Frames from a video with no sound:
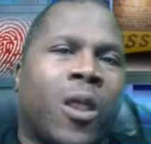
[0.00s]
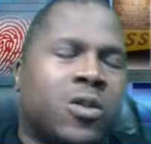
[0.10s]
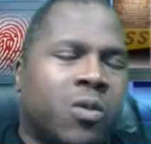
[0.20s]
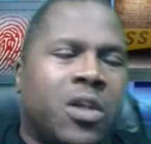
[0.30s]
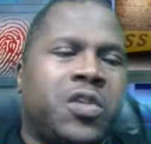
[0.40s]

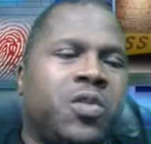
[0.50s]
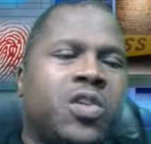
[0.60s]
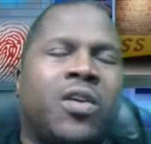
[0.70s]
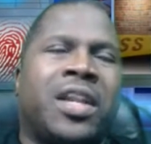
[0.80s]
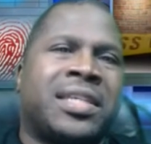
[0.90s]
Because once you
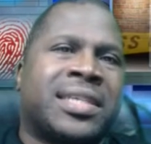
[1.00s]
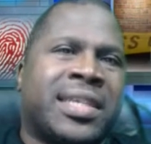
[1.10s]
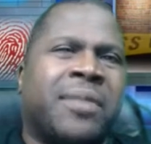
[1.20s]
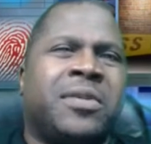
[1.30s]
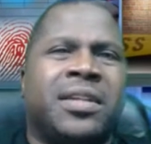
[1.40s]
start
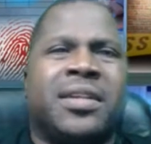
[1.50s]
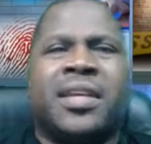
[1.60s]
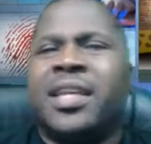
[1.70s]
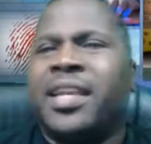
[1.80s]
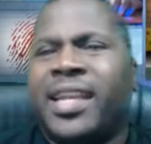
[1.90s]
accepting
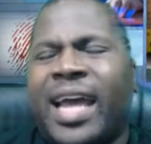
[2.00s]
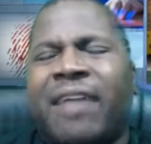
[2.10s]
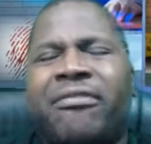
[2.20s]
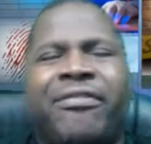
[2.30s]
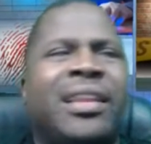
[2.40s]

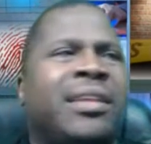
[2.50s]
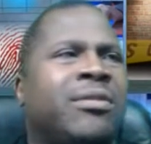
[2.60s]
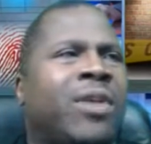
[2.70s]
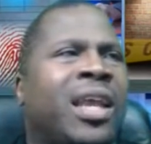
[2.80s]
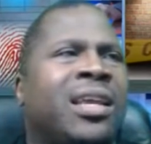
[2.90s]
not
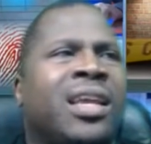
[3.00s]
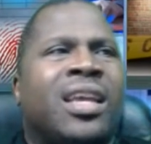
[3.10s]
feeling right,